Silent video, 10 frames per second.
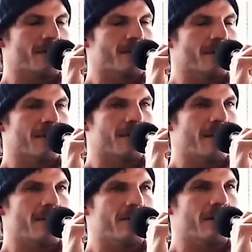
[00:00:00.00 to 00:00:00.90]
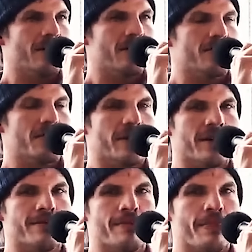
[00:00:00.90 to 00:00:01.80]
you know, get hater narratives in your
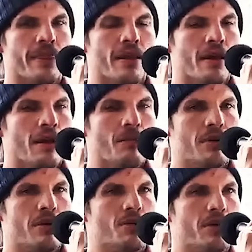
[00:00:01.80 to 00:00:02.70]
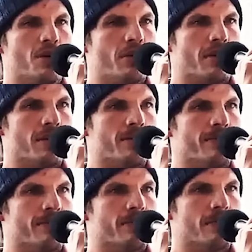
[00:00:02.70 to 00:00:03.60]
head. But then when you're with
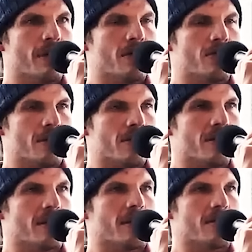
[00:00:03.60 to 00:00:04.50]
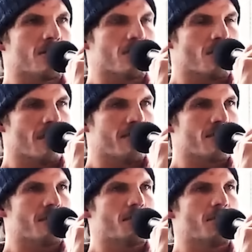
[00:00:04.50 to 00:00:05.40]
him and you see his dedication to his craft,
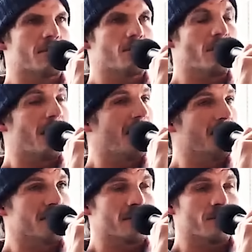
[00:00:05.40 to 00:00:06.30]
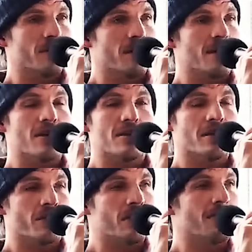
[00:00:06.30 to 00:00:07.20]
you see what he puts into it every single day. He is
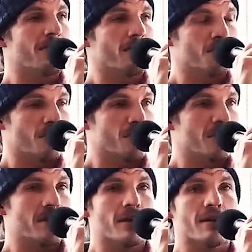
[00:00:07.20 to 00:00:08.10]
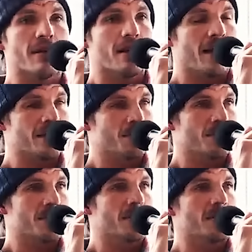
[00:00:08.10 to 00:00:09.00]
literally the first person there and the last
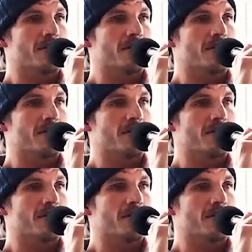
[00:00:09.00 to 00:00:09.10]
person to